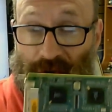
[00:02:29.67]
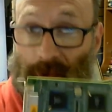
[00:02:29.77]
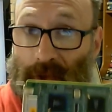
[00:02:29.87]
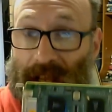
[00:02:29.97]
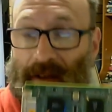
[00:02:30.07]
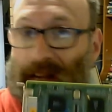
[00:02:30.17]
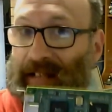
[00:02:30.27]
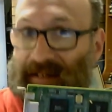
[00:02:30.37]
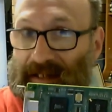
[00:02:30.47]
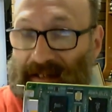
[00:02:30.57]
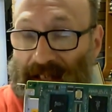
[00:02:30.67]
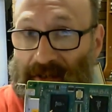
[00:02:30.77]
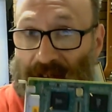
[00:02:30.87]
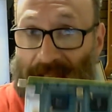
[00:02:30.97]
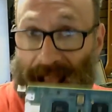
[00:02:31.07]
to allow
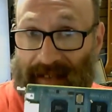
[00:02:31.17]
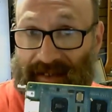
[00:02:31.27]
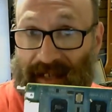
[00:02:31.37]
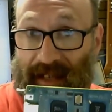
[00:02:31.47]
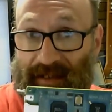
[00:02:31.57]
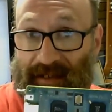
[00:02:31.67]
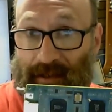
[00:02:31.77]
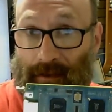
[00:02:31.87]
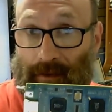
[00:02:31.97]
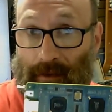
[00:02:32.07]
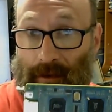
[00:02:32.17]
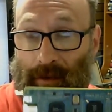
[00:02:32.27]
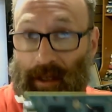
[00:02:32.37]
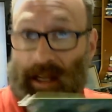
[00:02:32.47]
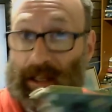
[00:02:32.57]
SSH access
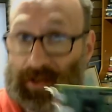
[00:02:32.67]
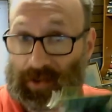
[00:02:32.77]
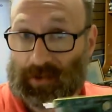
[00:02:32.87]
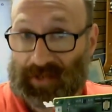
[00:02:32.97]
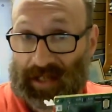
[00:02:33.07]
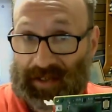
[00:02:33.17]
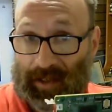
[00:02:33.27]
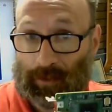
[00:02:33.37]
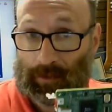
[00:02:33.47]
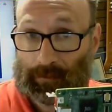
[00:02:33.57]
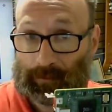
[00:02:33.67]
into Zentyal.